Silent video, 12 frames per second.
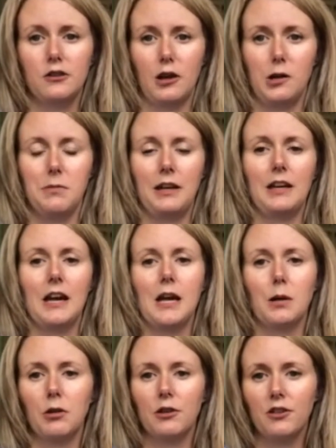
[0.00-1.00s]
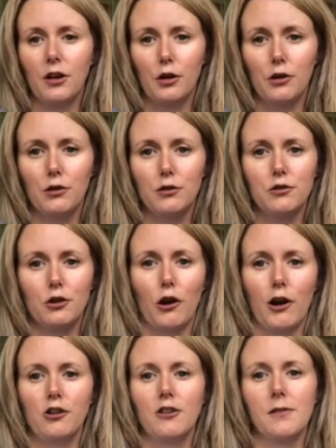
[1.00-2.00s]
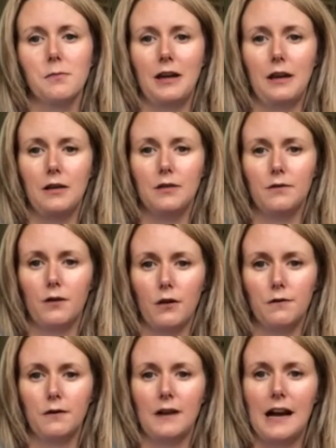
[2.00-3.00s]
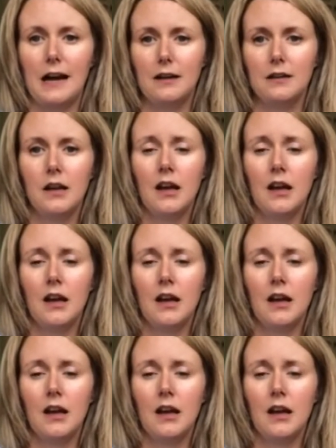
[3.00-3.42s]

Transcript: You know, you may get hammer toes, your arches may fall flat,